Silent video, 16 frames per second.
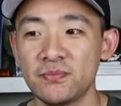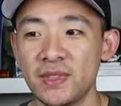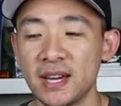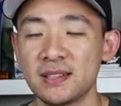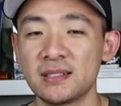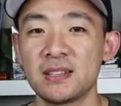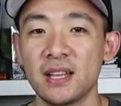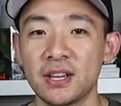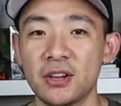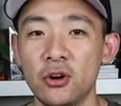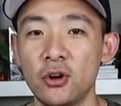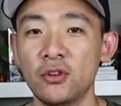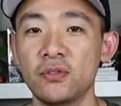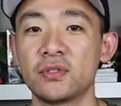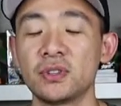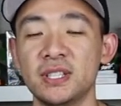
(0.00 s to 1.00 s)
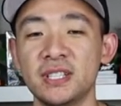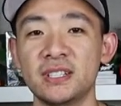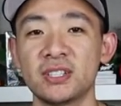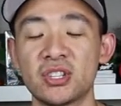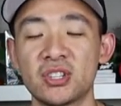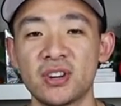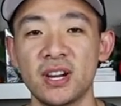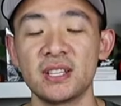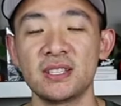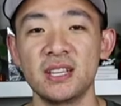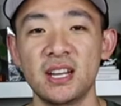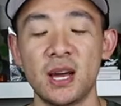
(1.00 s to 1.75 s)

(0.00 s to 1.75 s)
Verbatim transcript: that is like overly distressed.